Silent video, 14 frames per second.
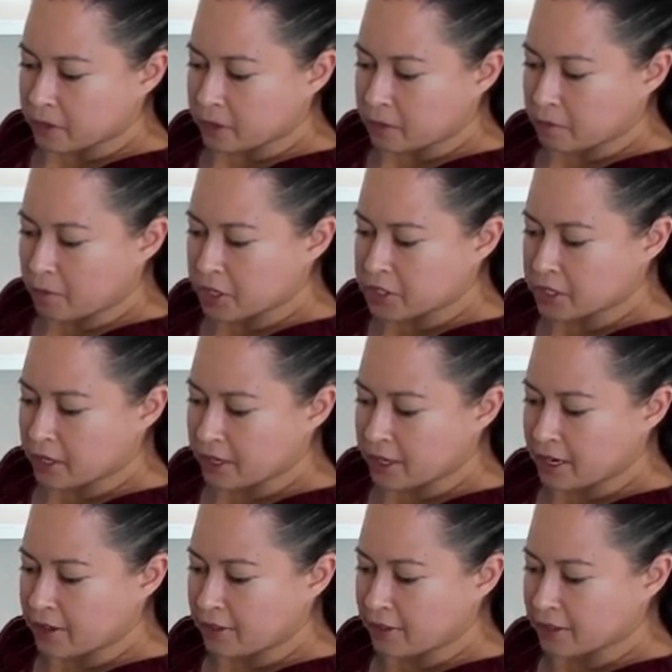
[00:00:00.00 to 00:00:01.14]
munch on
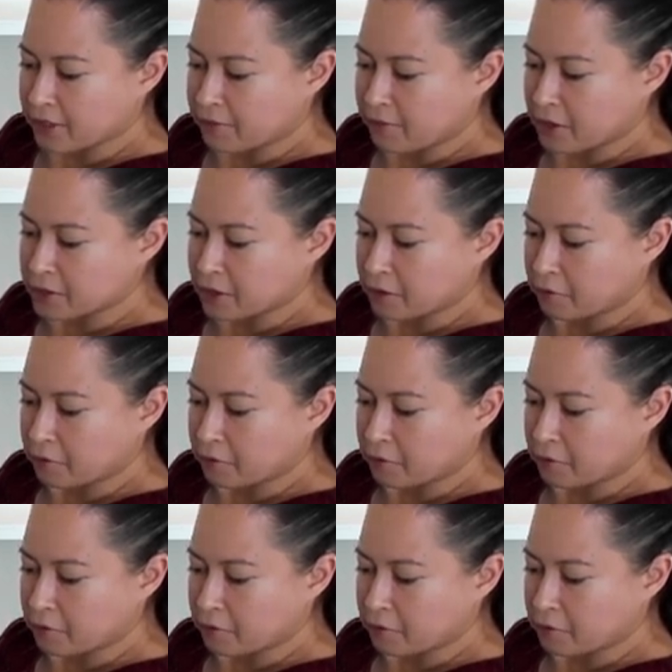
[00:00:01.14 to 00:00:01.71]
anything that falls on the